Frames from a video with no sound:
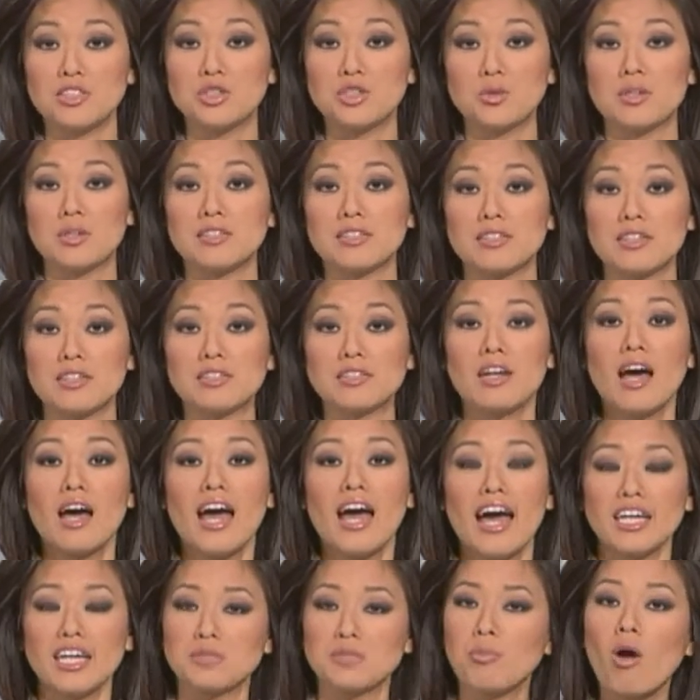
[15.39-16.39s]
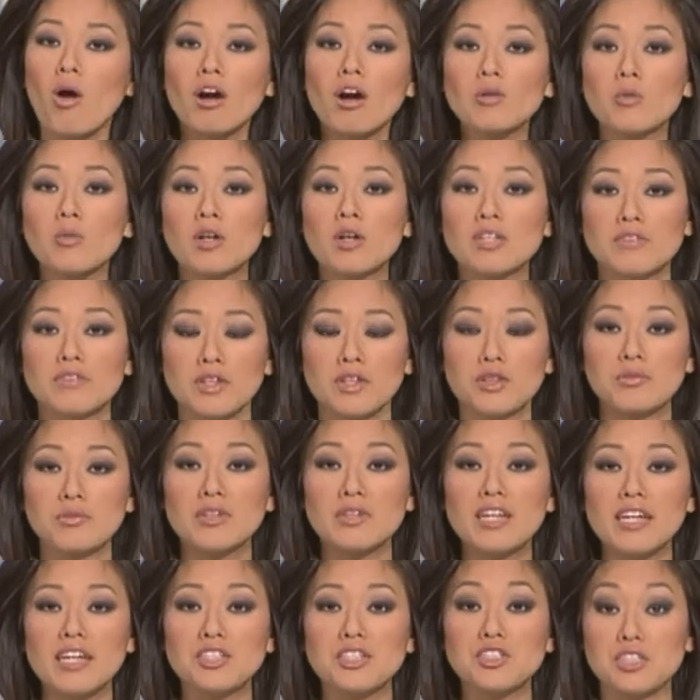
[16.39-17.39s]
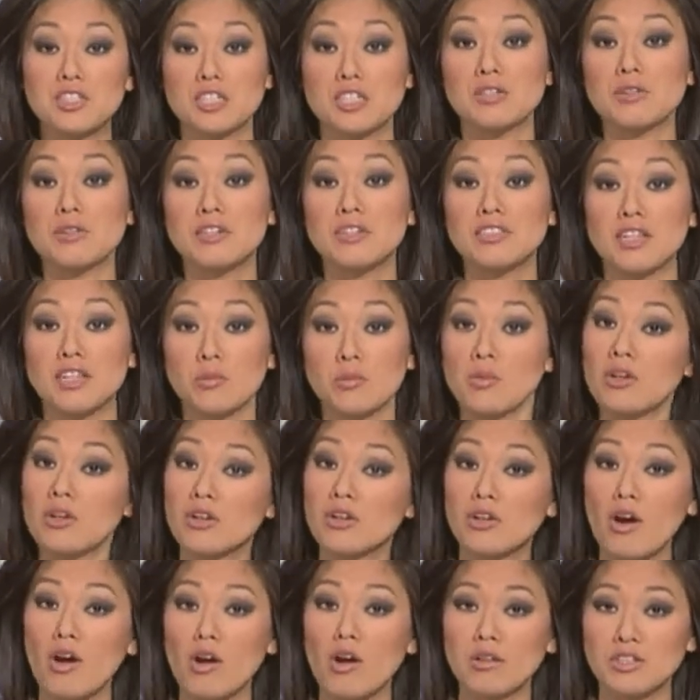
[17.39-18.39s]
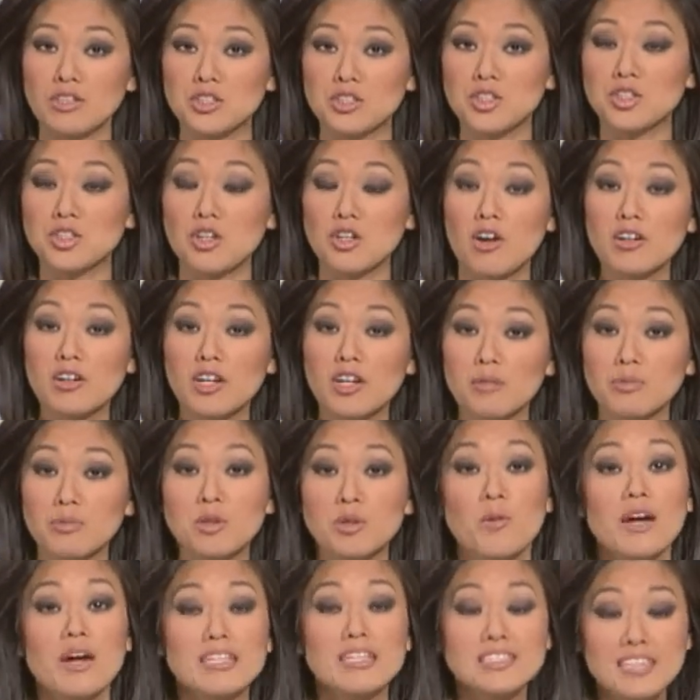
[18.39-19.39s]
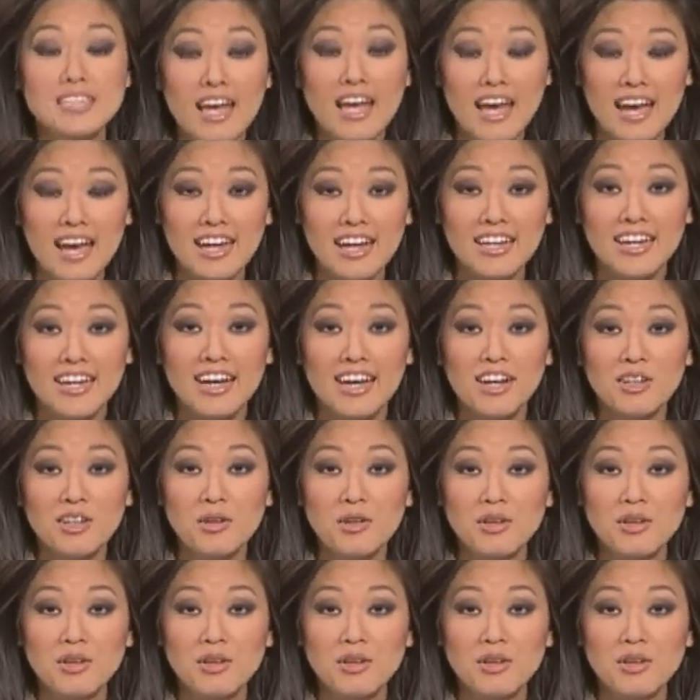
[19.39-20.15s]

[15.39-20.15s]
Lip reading: He joins us as part one of a three-day series that we're calling Startup USA,